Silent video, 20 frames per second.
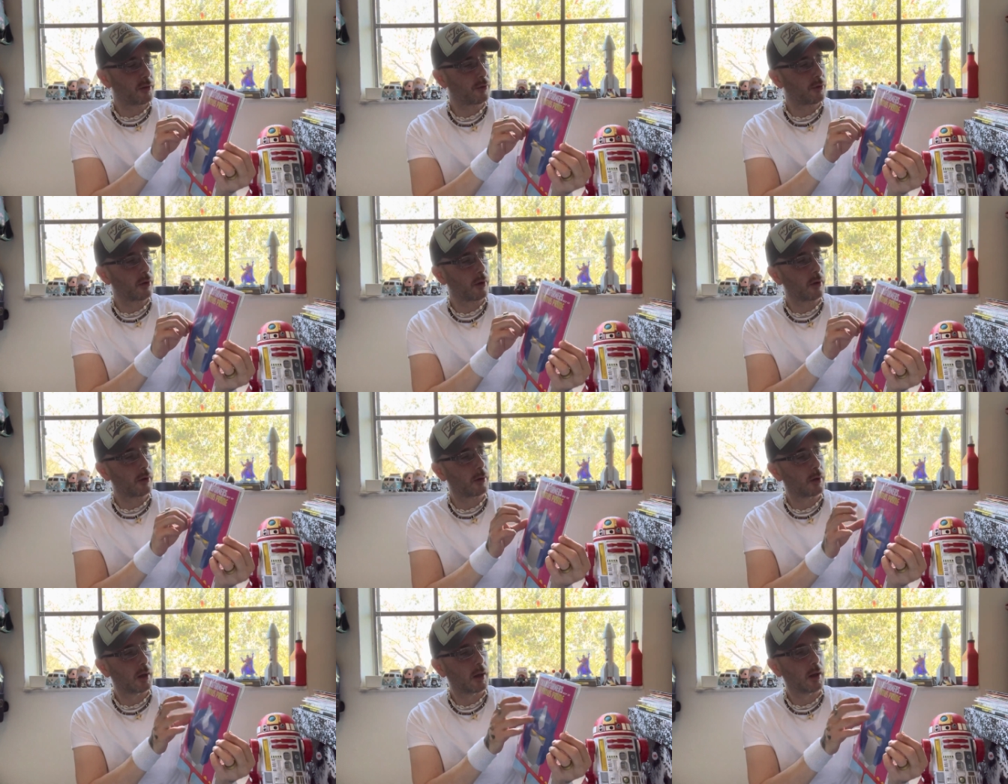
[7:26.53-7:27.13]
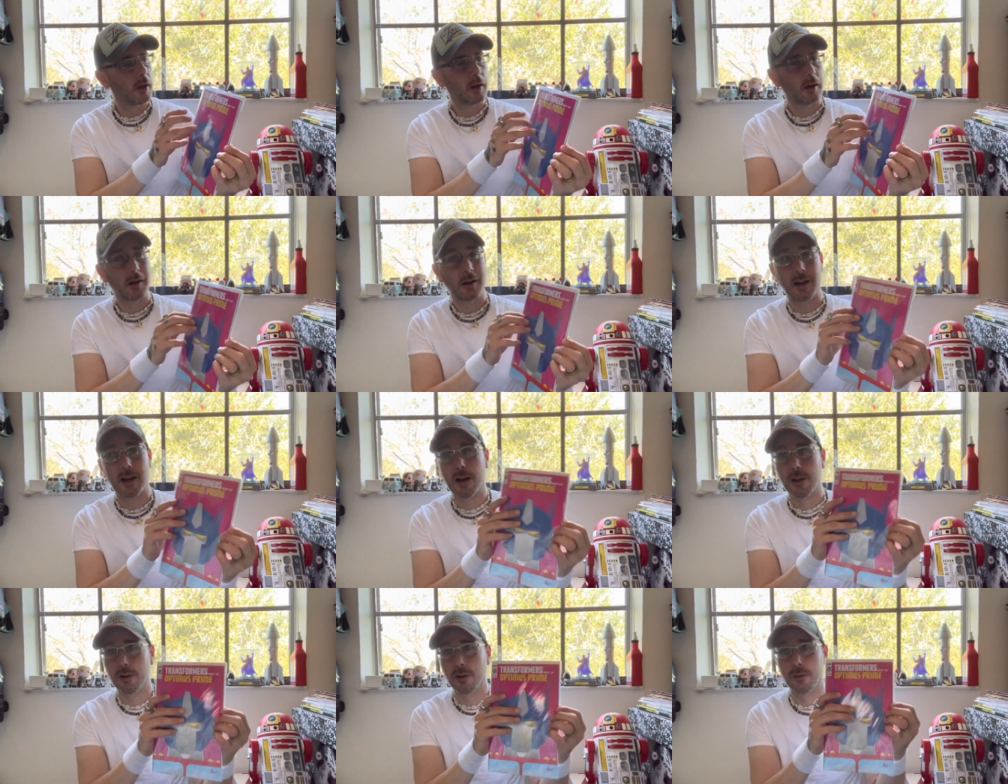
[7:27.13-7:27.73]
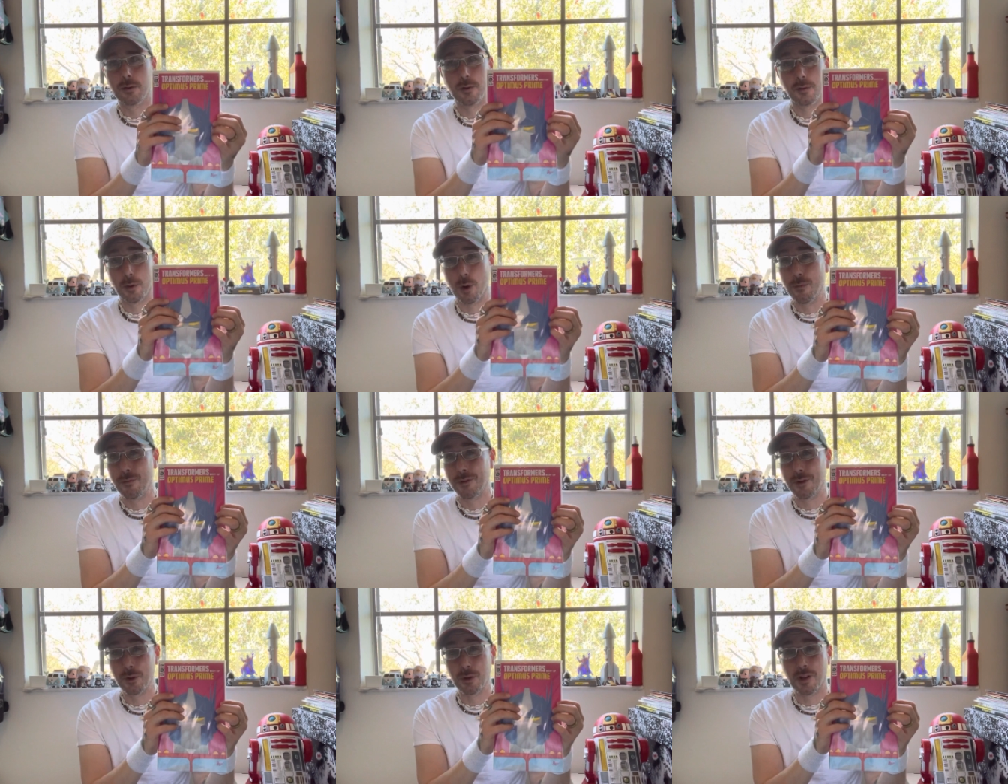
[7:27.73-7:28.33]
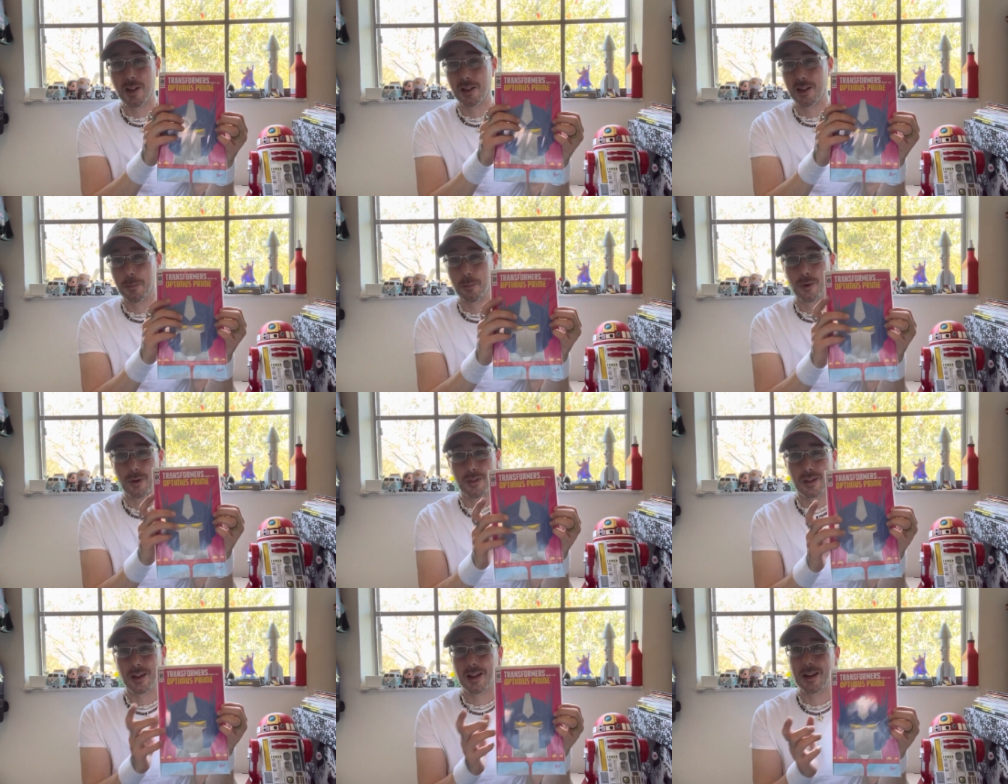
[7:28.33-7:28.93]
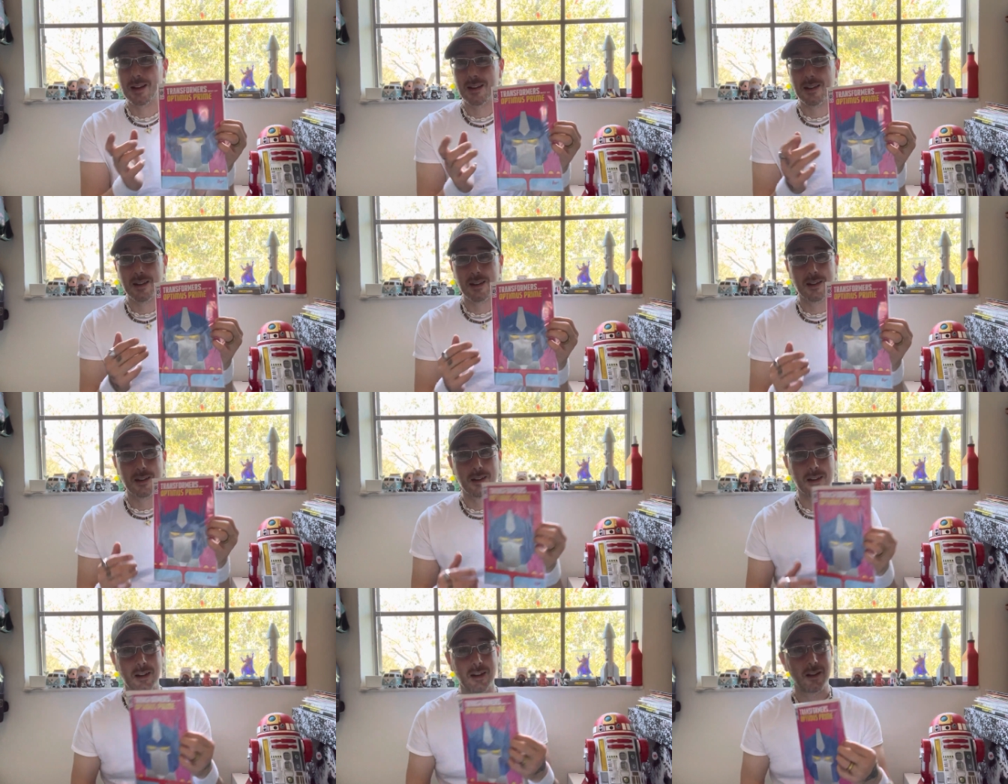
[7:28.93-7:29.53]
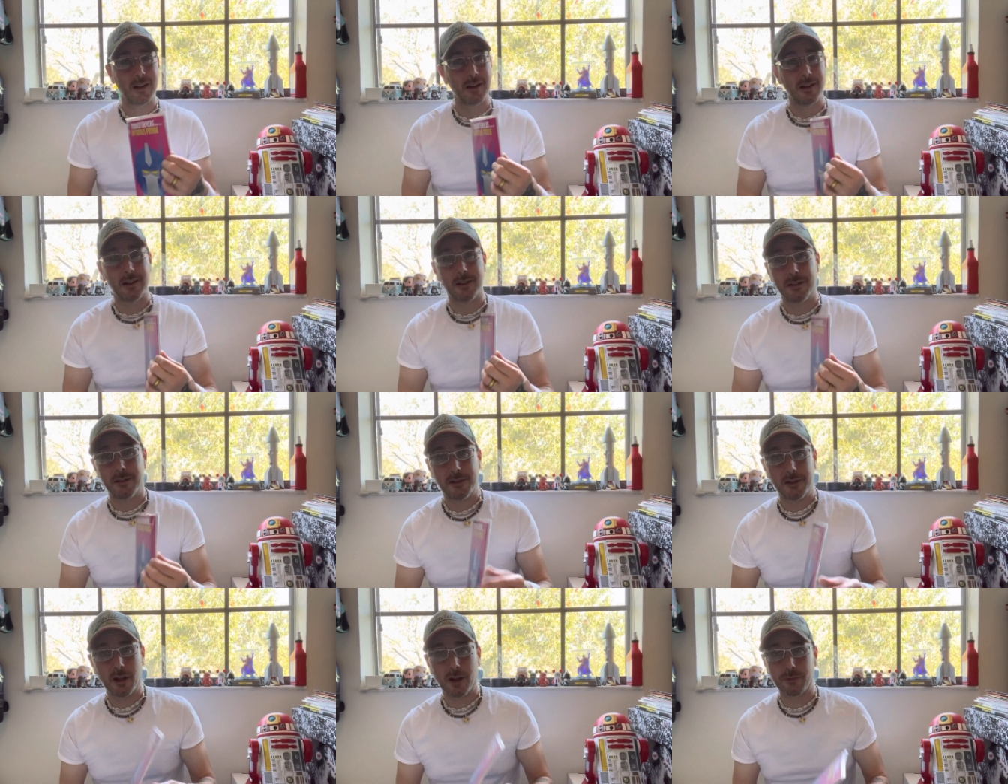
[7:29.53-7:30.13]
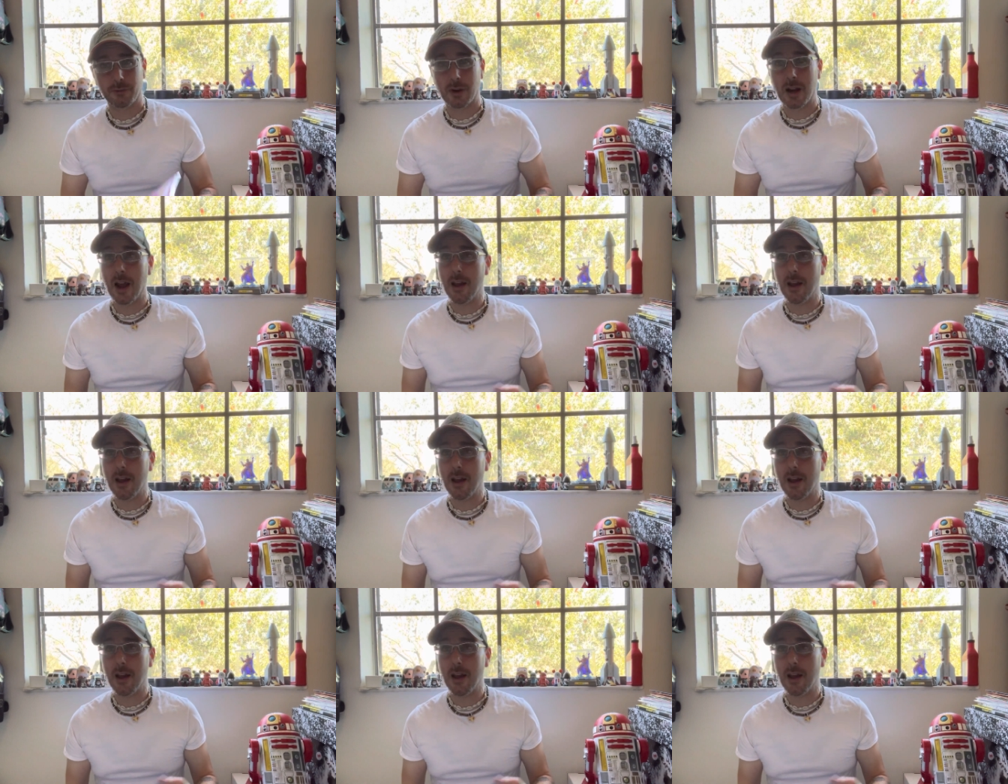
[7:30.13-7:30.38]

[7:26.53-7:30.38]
So I don't know, dude. Hopefully you like it more than I did tough.